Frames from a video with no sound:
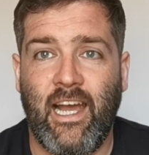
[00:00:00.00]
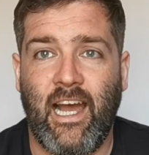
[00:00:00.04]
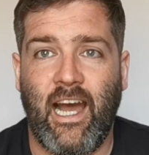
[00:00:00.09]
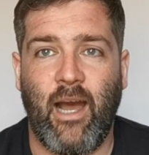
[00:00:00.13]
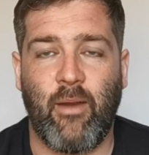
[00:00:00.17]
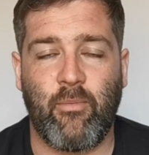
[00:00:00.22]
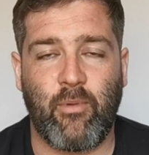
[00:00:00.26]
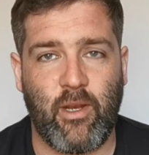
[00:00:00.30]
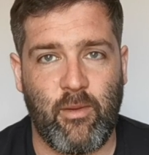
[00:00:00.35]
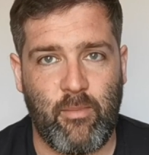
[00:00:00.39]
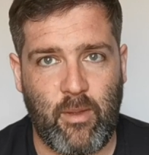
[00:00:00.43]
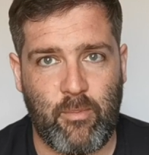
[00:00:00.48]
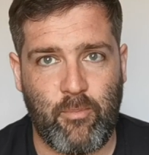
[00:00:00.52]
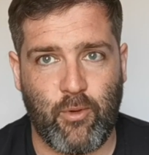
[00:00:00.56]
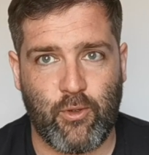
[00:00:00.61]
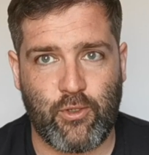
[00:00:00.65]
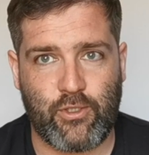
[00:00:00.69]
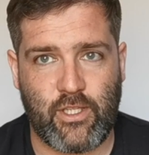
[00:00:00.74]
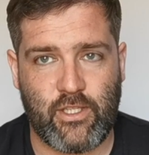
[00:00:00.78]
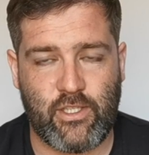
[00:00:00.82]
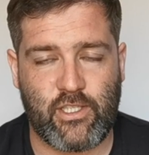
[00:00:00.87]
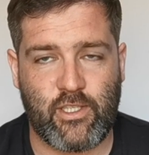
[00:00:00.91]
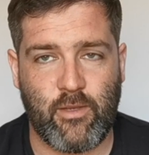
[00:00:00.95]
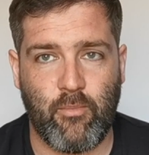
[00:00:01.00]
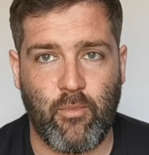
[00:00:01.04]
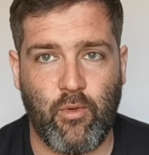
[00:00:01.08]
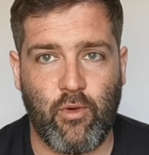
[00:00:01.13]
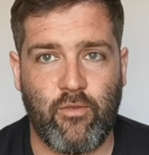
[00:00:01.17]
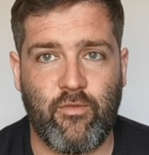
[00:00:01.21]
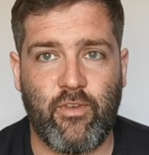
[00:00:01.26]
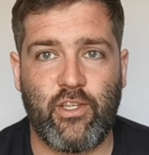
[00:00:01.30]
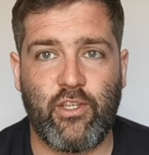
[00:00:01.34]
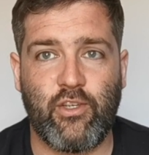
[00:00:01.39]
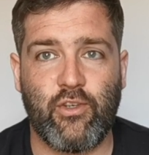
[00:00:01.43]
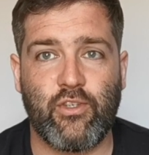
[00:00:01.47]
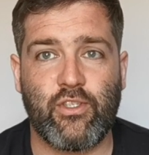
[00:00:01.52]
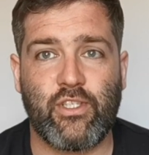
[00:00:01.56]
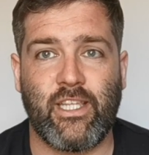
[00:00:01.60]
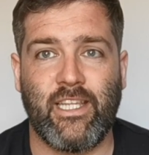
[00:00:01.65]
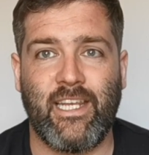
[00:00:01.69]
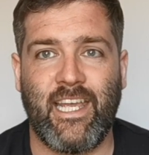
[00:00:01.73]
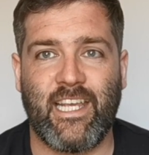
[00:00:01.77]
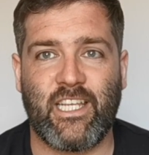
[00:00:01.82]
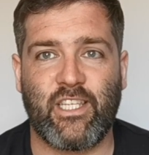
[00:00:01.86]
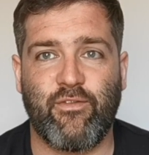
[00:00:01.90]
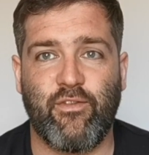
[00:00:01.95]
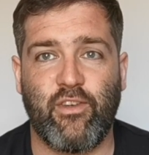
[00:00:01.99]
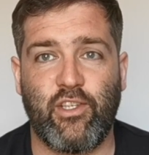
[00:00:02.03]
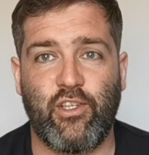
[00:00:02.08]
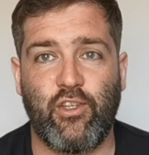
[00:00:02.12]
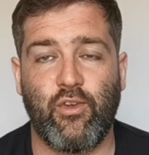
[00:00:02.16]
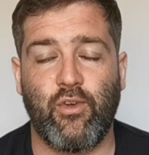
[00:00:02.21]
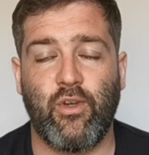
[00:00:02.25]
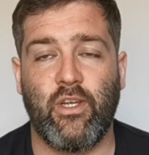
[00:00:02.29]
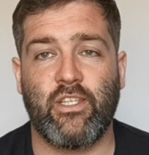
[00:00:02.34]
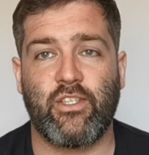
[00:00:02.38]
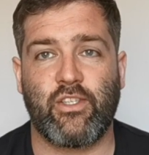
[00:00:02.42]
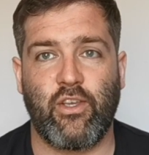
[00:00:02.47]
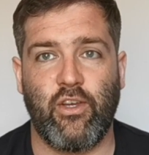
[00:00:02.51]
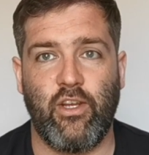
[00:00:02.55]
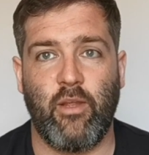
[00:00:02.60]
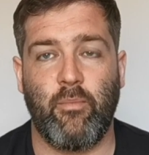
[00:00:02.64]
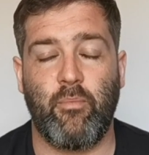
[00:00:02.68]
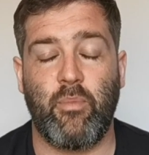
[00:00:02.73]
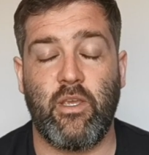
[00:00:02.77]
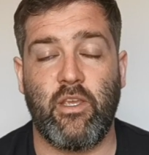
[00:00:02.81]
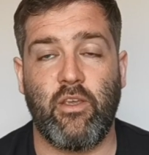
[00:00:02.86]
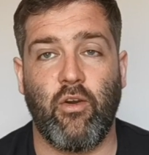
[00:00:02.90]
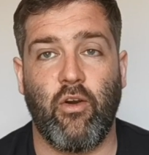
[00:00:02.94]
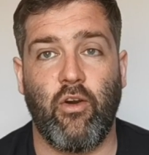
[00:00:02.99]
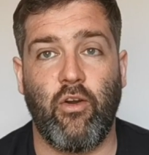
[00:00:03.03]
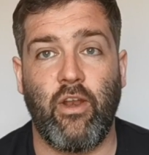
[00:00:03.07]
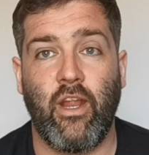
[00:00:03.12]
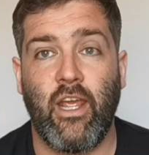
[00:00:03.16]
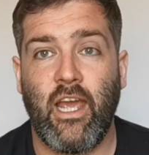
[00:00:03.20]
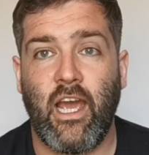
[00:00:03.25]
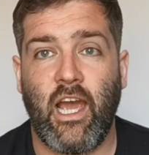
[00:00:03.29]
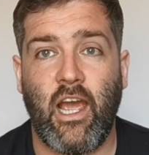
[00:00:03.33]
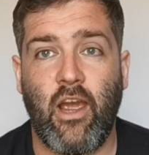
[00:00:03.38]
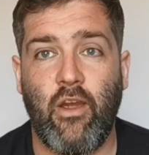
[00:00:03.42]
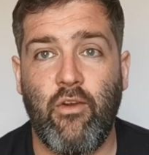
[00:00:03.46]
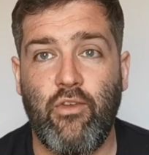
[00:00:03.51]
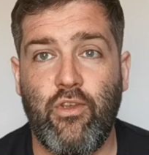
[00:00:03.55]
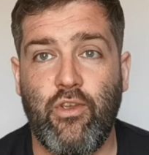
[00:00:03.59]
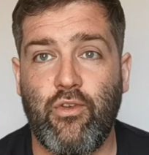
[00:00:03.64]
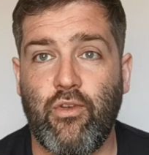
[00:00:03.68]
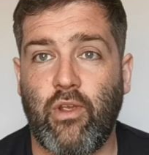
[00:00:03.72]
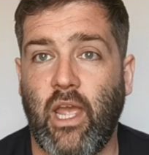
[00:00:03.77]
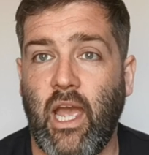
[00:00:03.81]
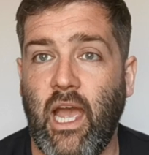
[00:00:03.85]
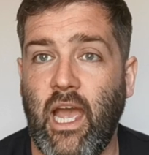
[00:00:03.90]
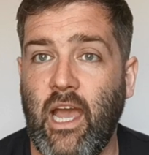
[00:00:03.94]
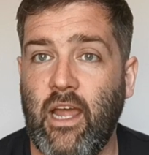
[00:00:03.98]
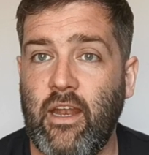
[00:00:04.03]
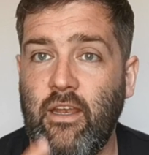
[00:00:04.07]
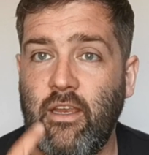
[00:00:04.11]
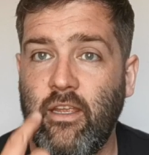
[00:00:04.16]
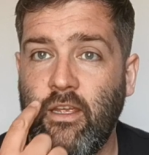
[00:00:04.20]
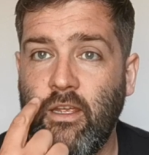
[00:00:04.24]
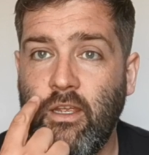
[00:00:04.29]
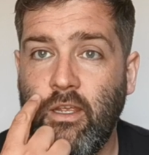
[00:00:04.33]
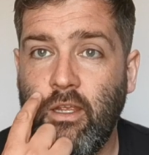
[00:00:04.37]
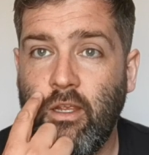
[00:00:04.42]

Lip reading: I'm going to be posting some more videos. The next video is going to be on how you can